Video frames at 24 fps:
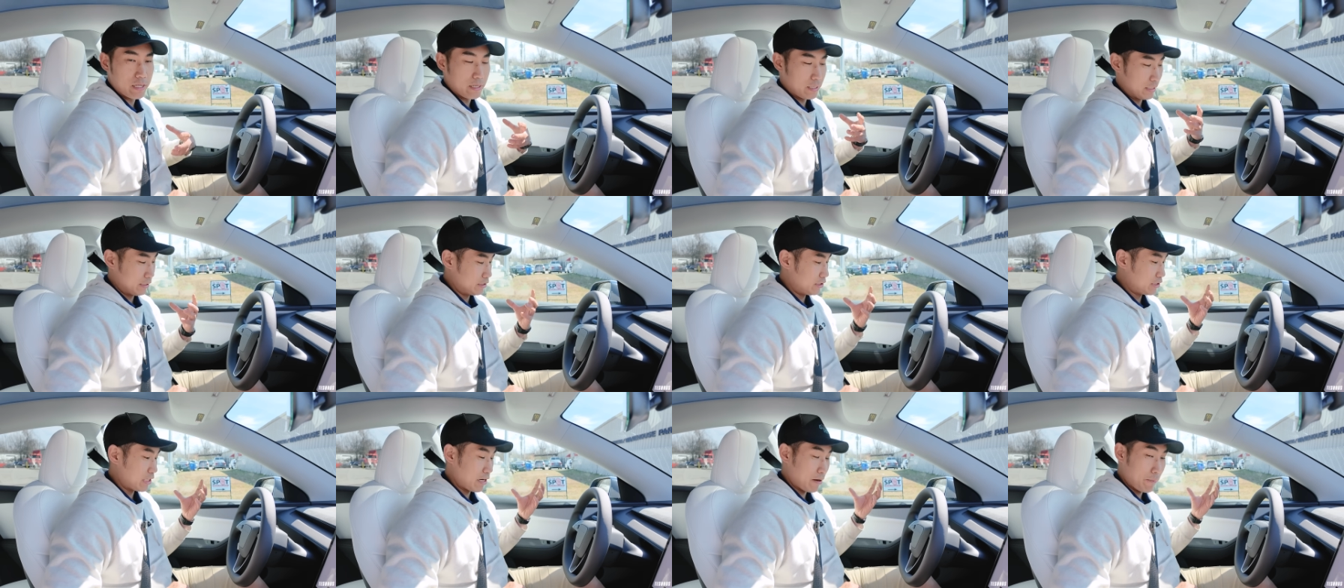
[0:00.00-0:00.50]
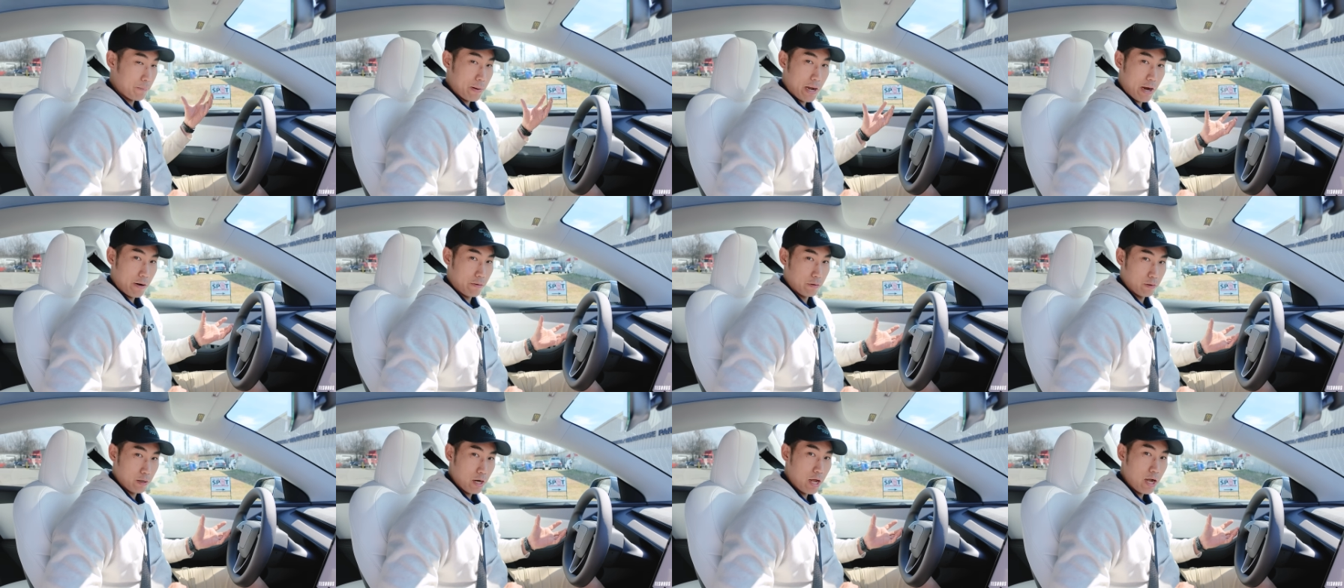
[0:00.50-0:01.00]
Instead of
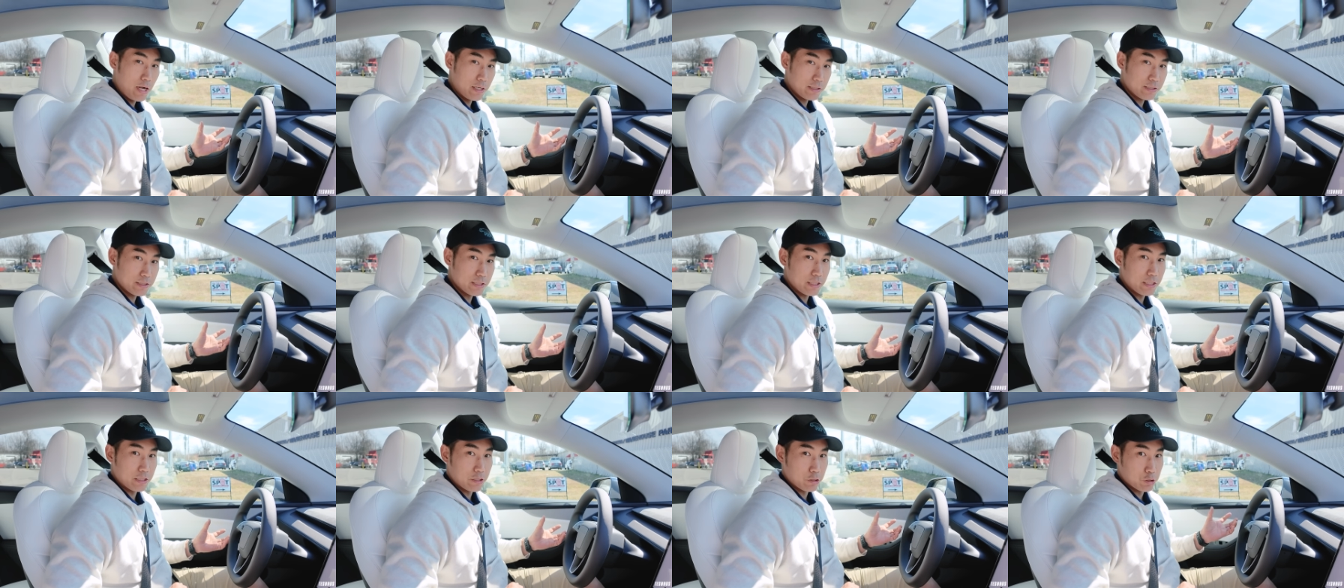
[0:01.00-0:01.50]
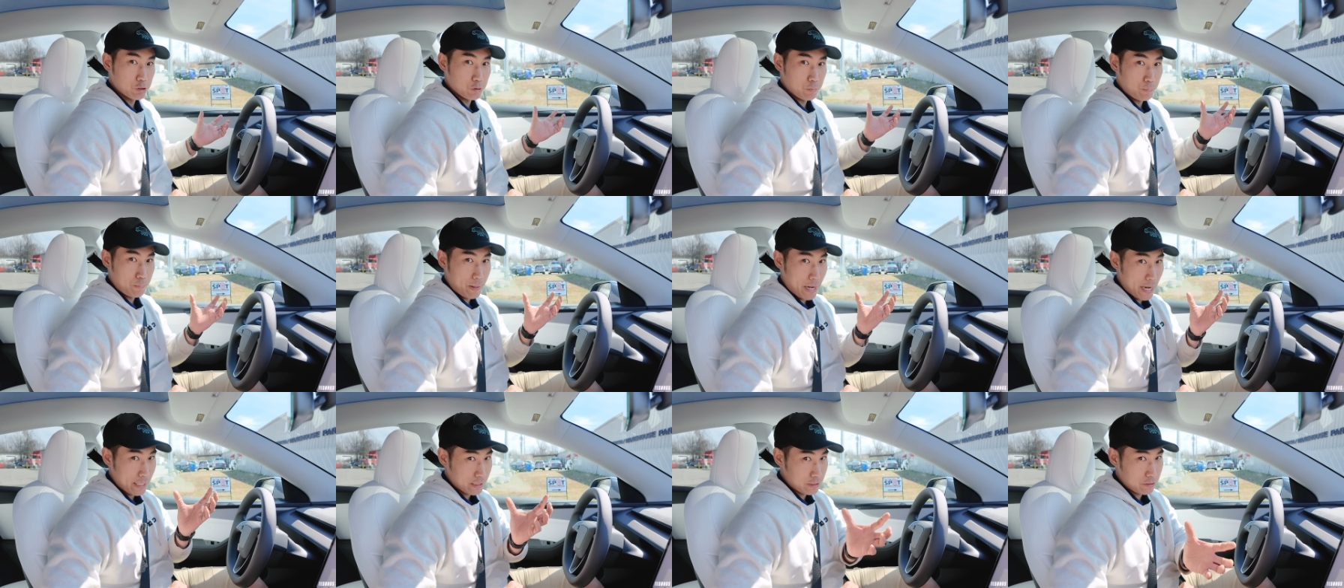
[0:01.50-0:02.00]
power loss, it goes
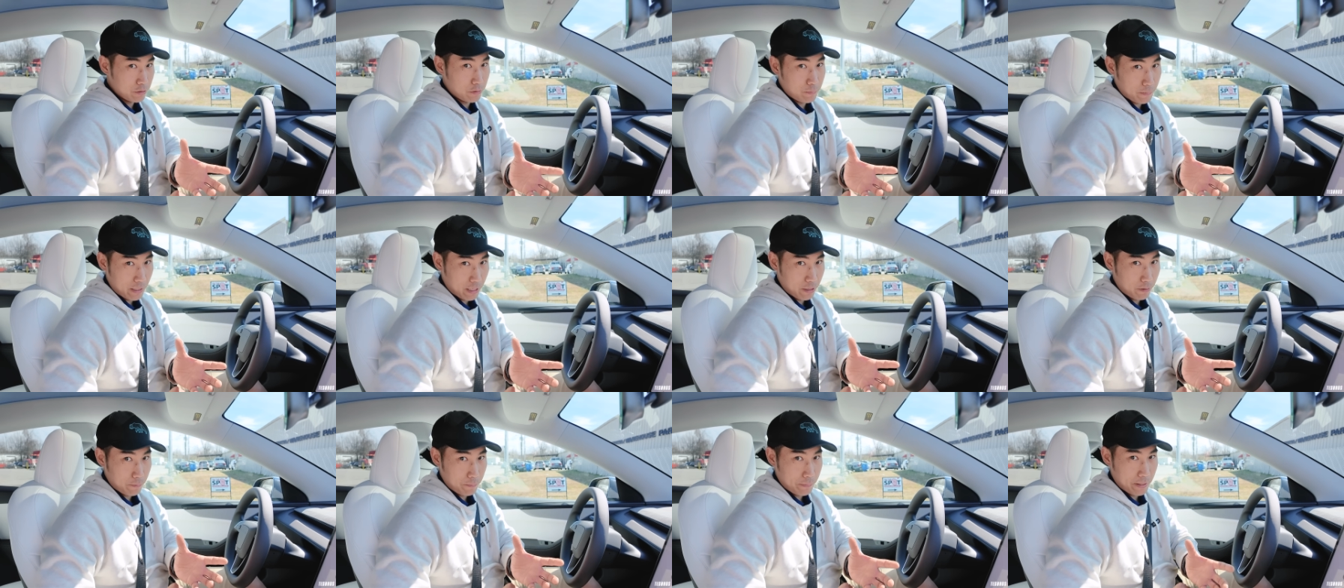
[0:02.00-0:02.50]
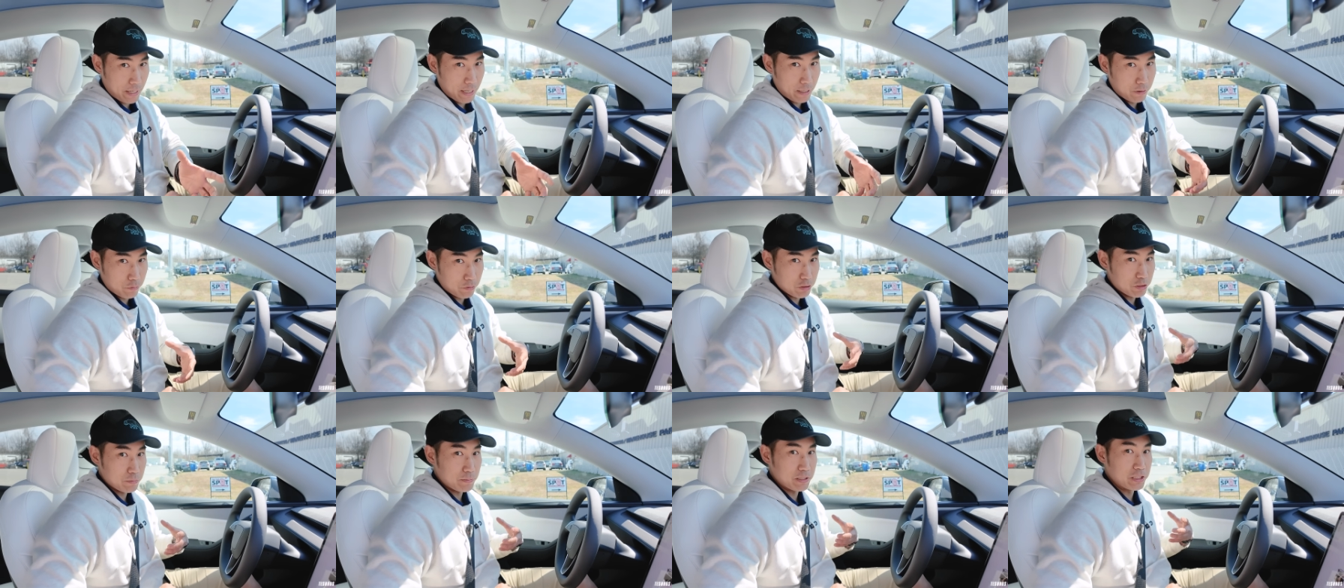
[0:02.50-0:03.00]
back to the battery pack,
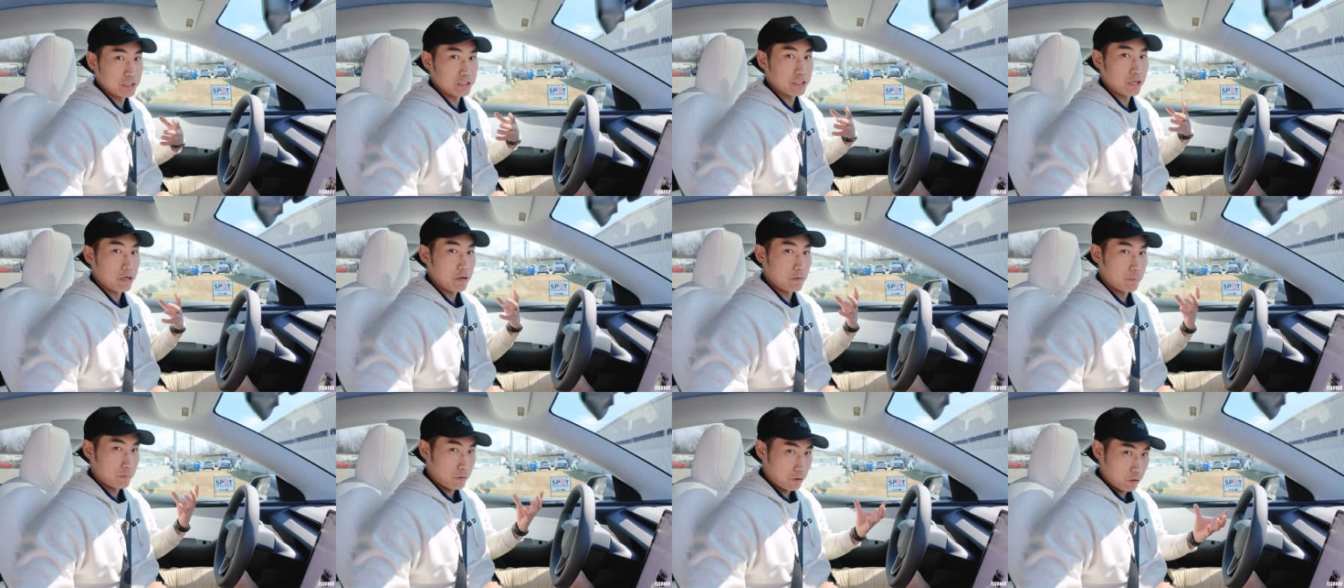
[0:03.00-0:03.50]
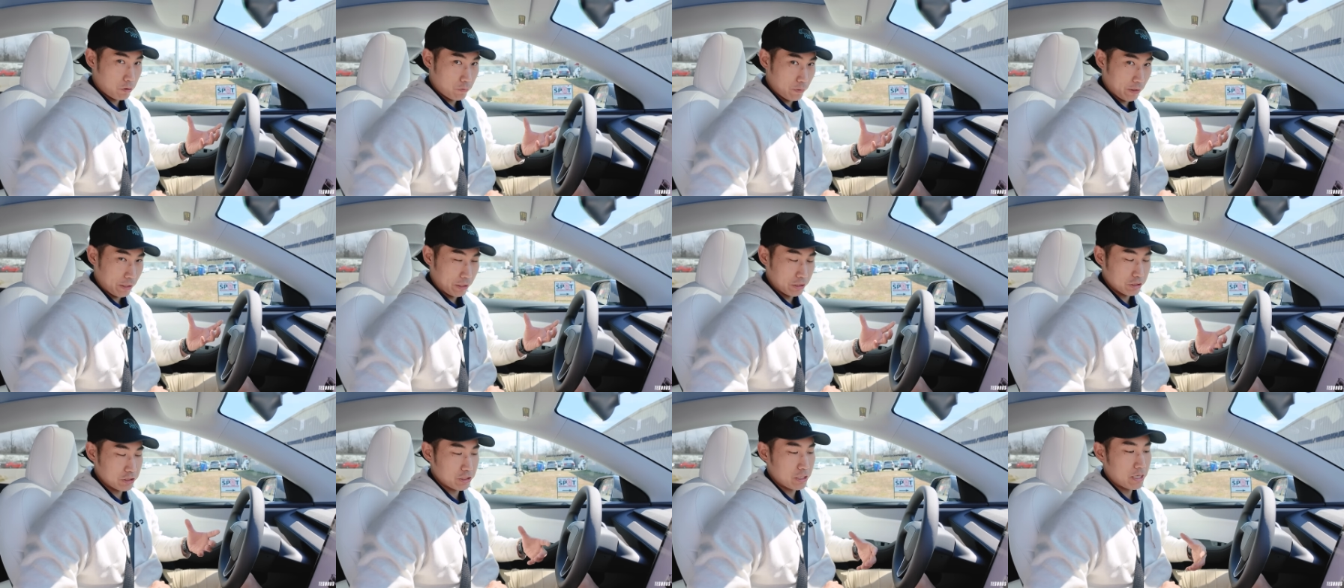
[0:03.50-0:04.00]
which means more
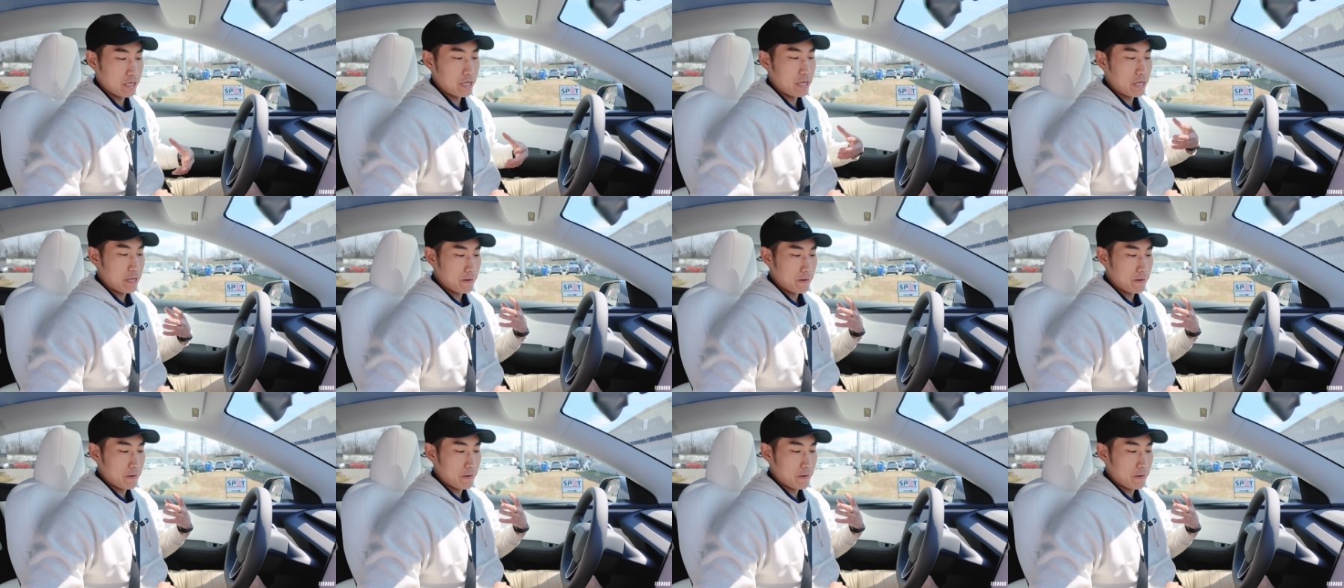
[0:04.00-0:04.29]
range,